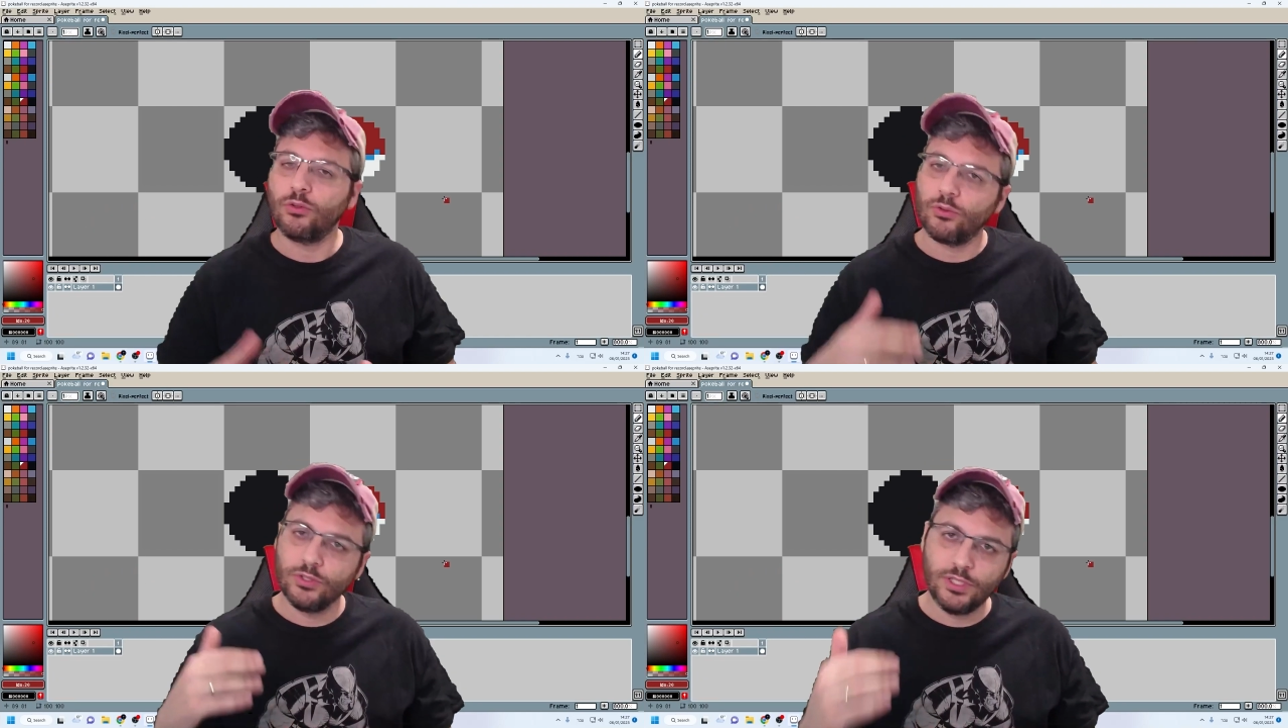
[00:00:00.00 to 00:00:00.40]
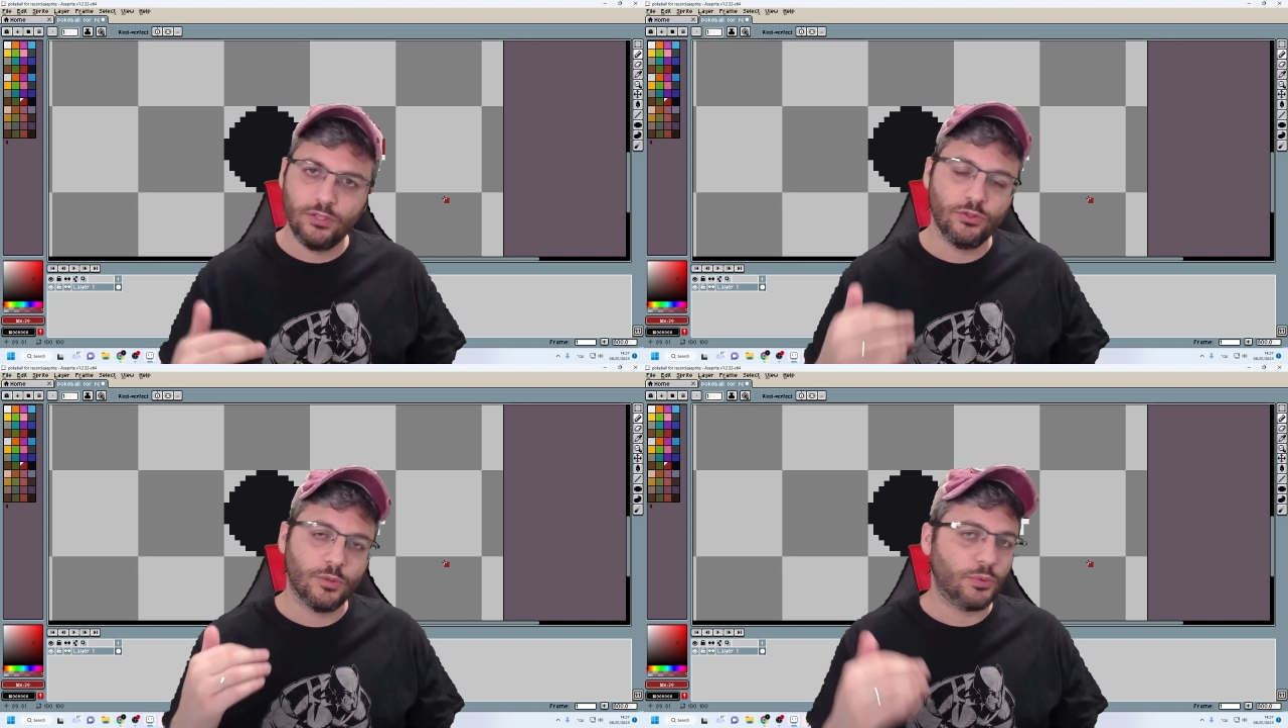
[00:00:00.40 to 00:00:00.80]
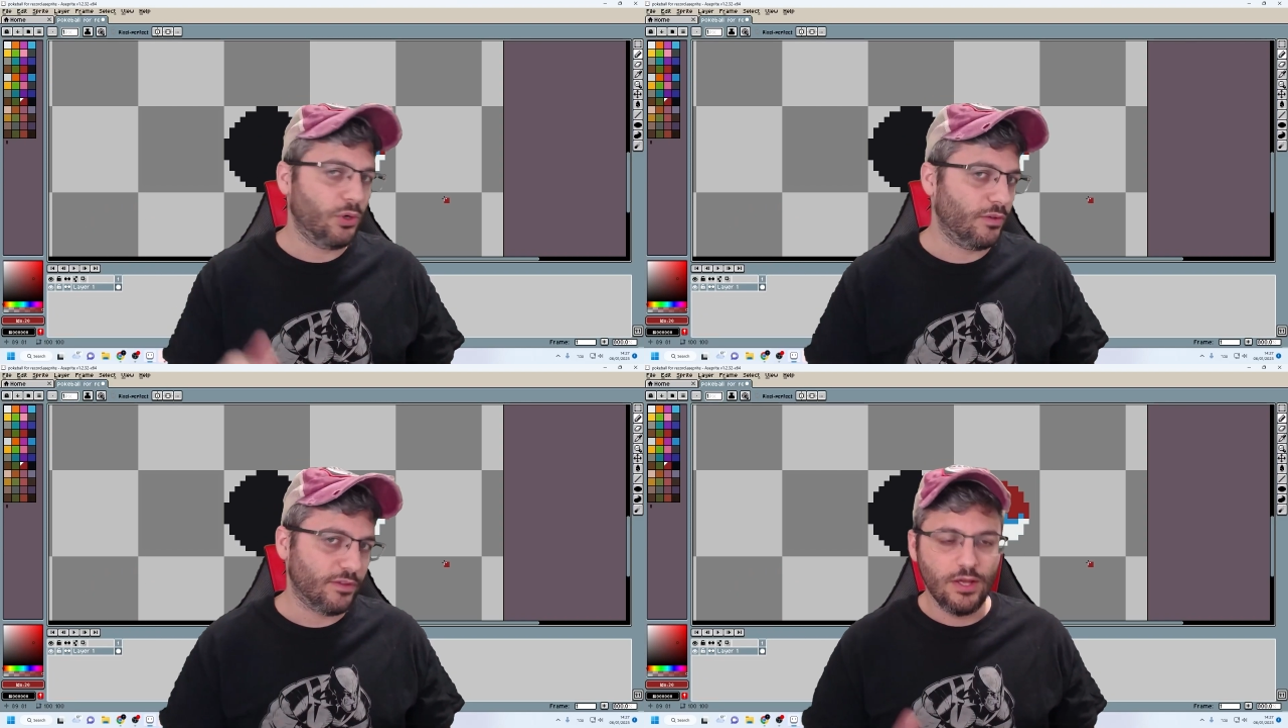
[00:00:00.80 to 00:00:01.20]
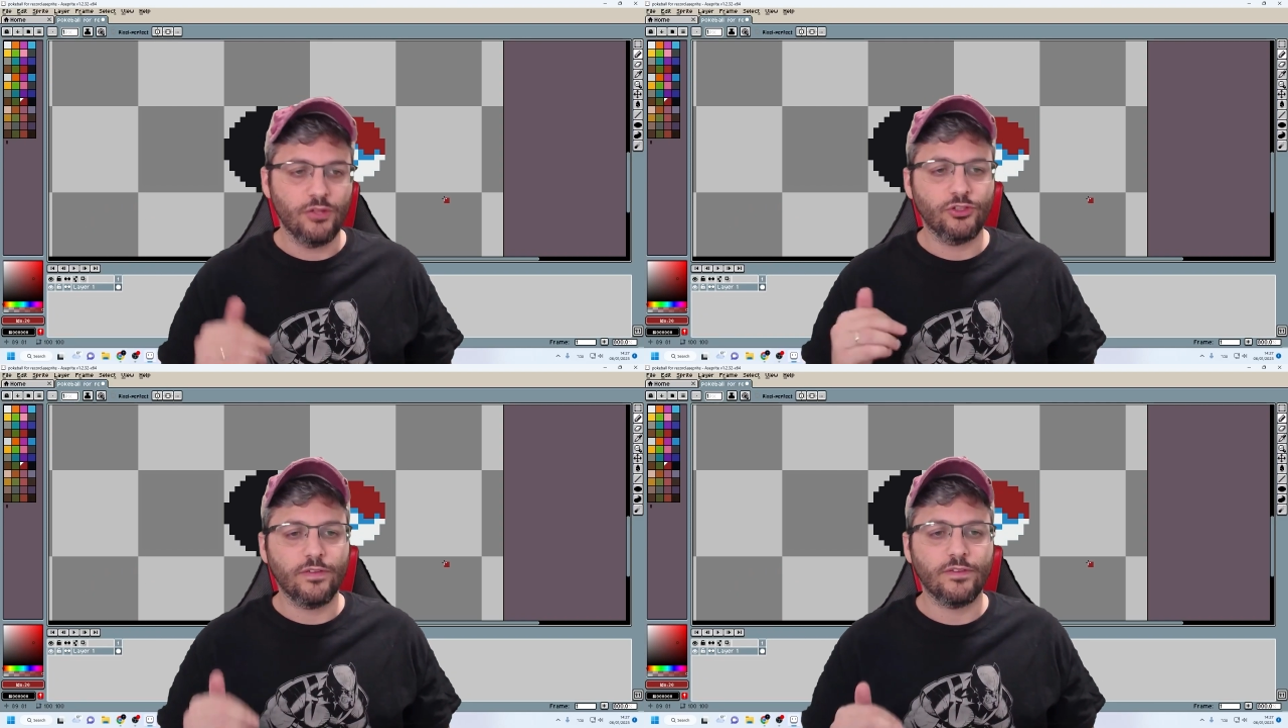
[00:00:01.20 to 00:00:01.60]
Don't continue the
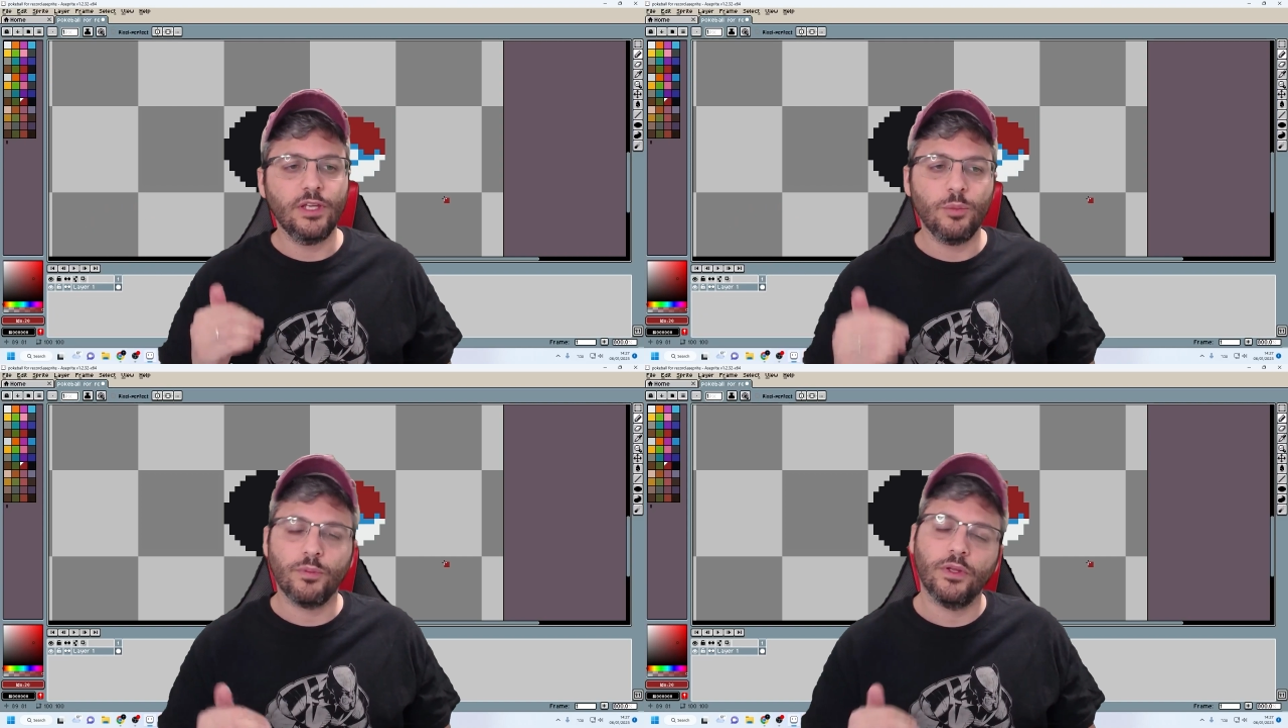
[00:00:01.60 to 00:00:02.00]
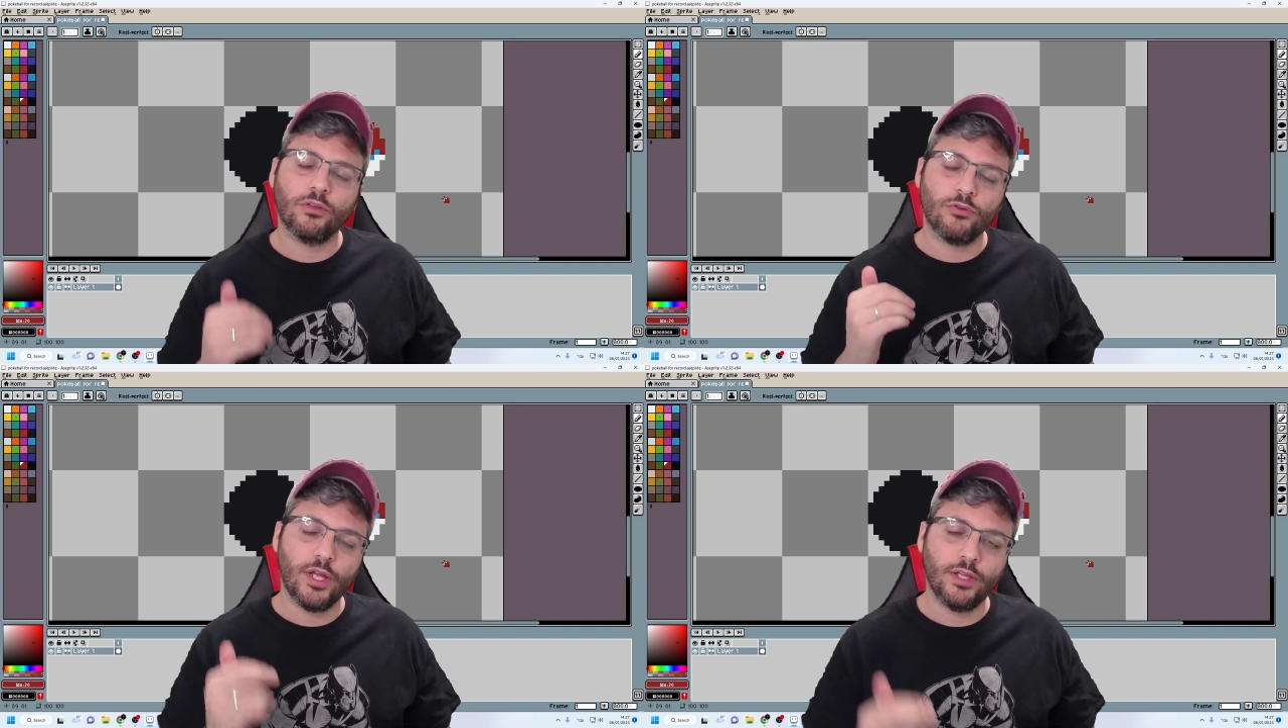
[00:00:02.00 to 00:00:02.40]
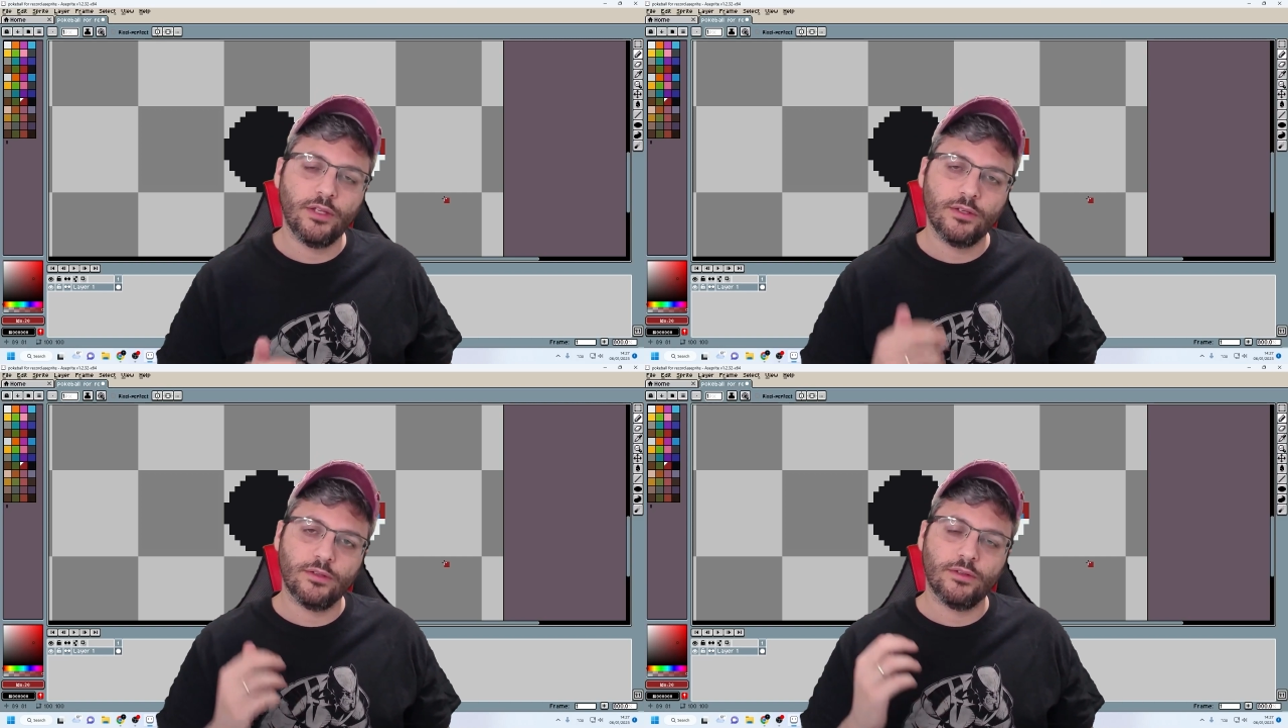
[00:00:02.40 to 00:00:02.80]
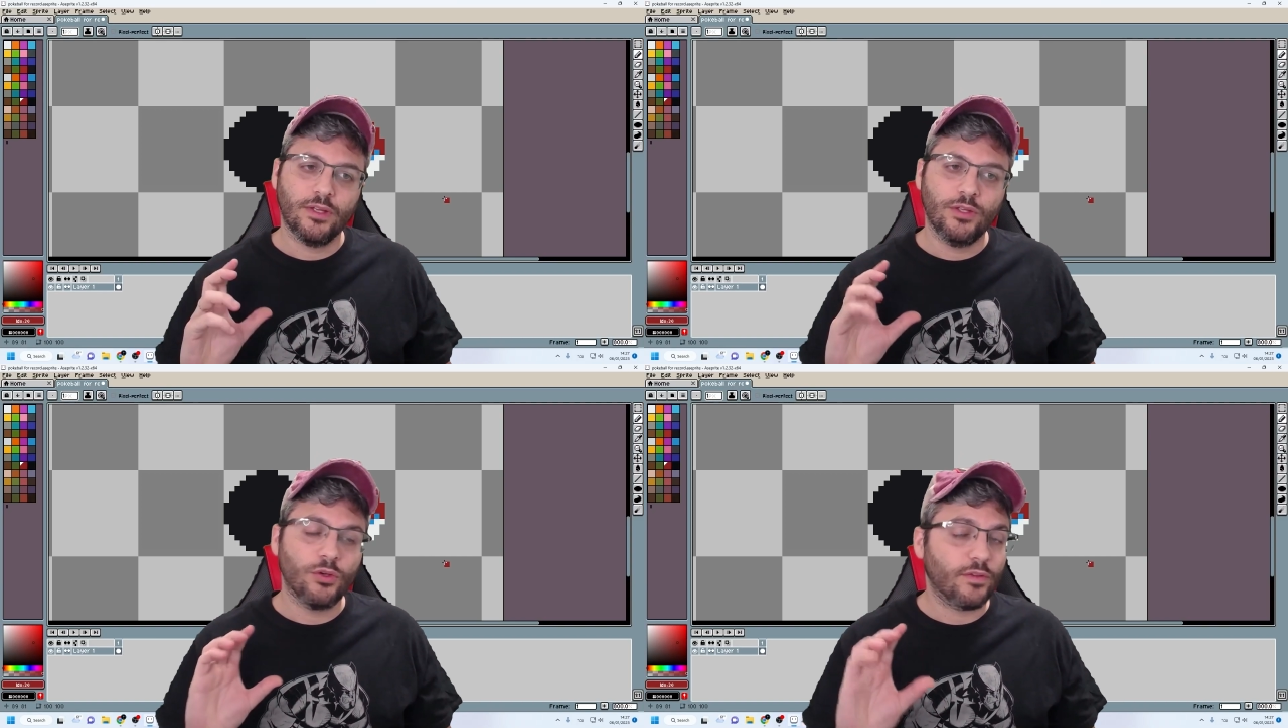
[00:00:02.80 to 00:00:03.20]
process. Just keep and creating
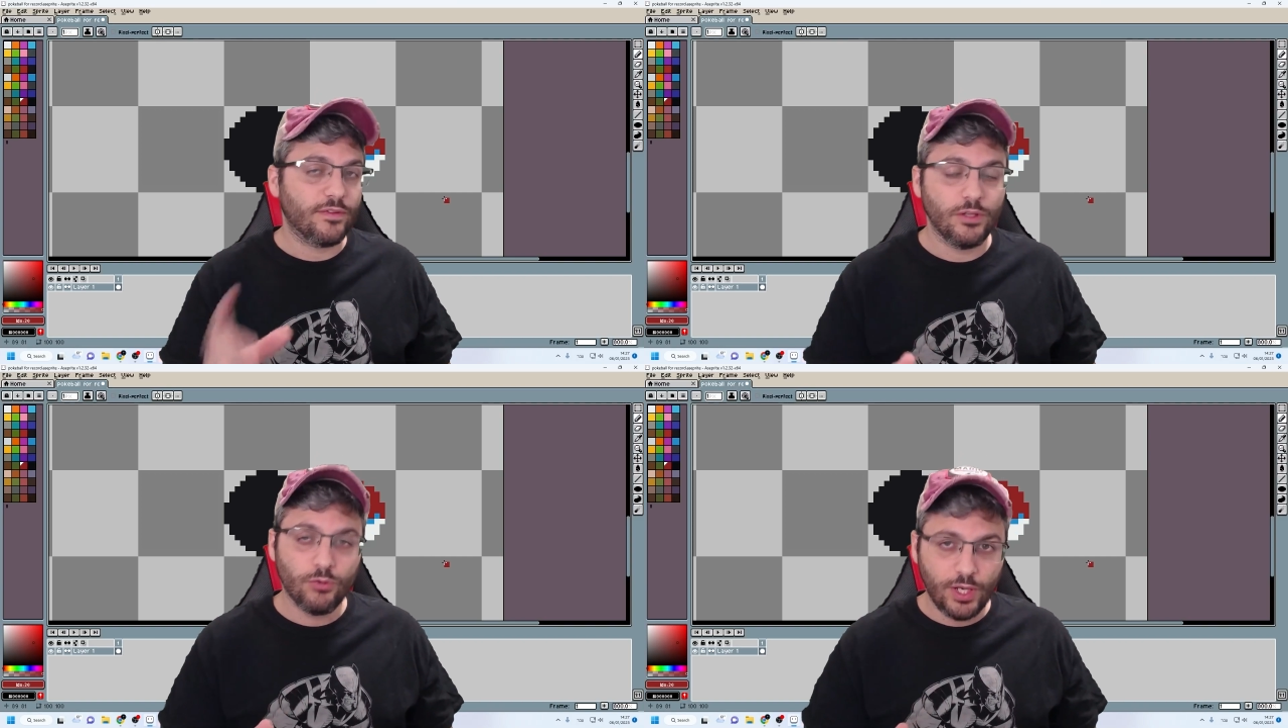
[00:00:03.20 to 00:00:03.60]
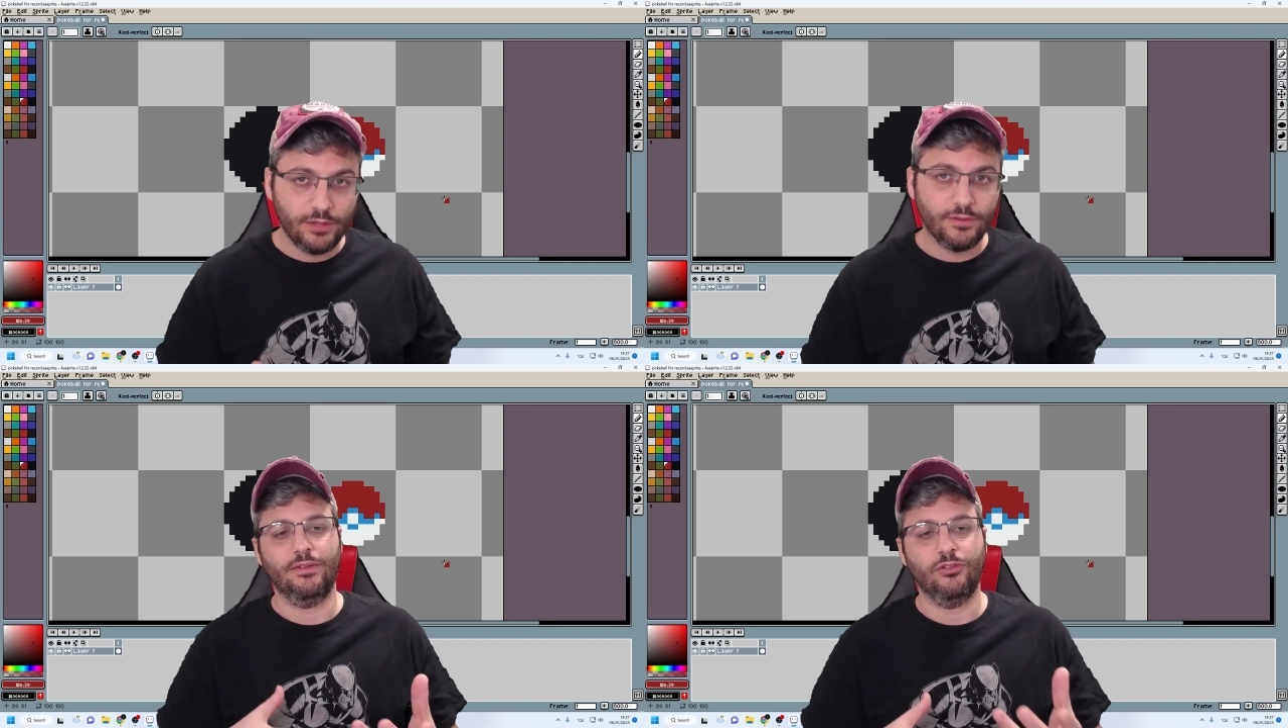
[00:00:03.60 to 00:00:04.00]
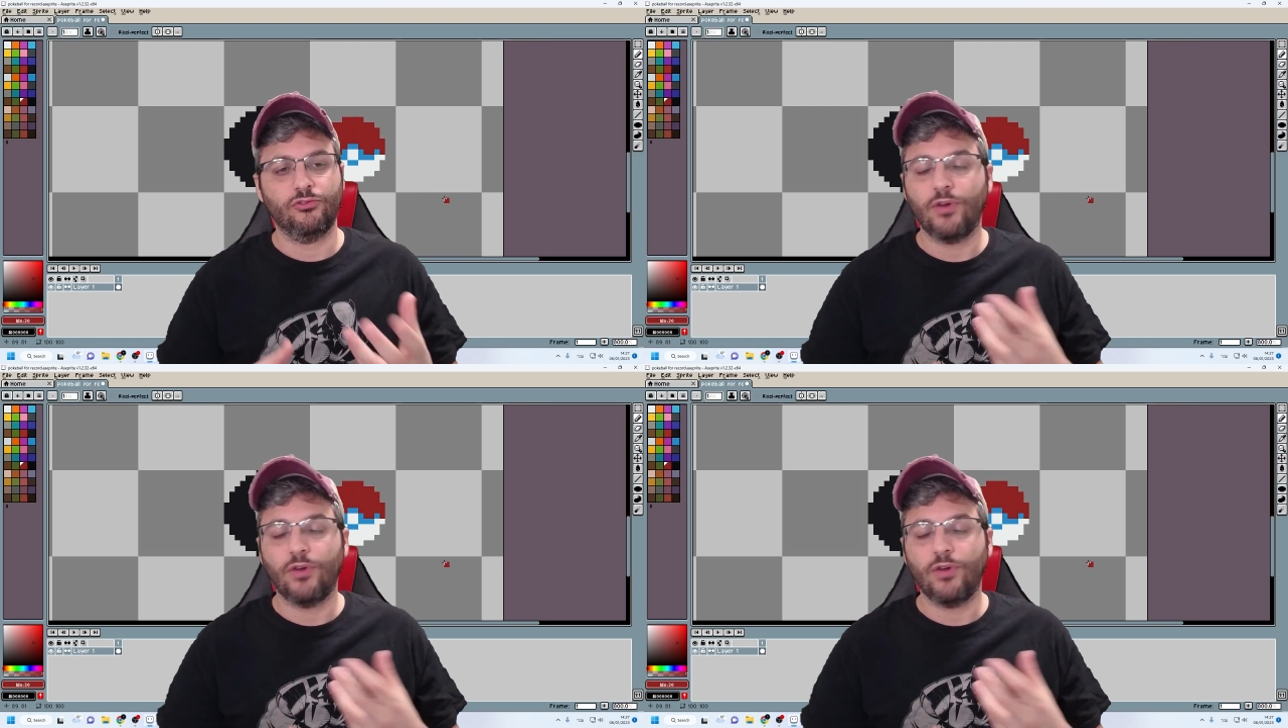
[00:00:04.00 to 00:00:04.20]
your silhouette,